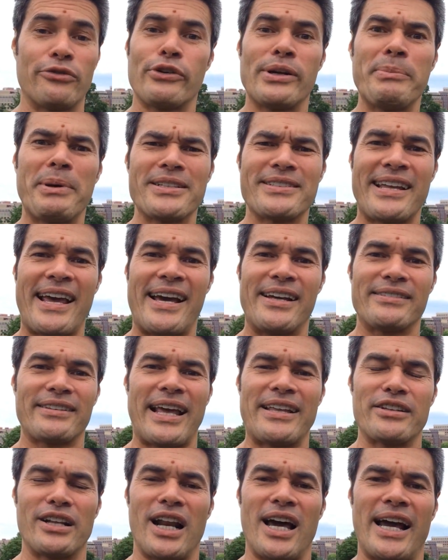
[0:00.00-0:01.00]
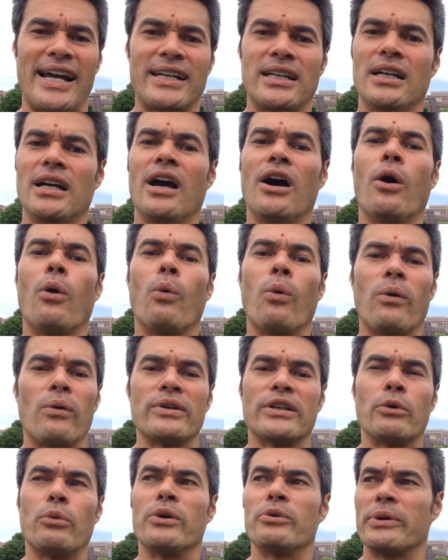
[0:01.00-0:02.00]
3 months down the line,
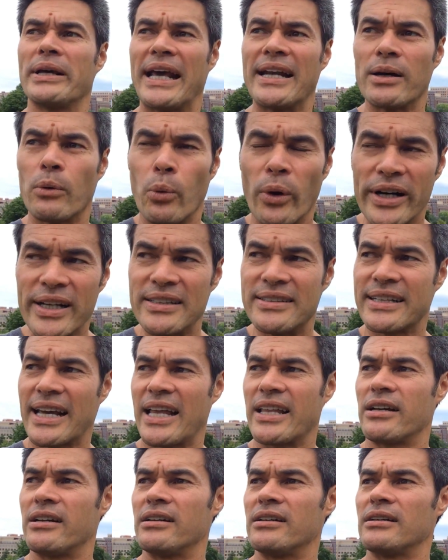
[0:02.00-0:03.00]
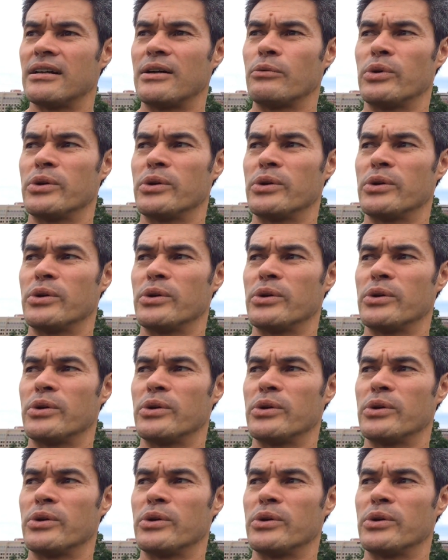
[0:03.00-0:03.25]
you know, would we end up working together?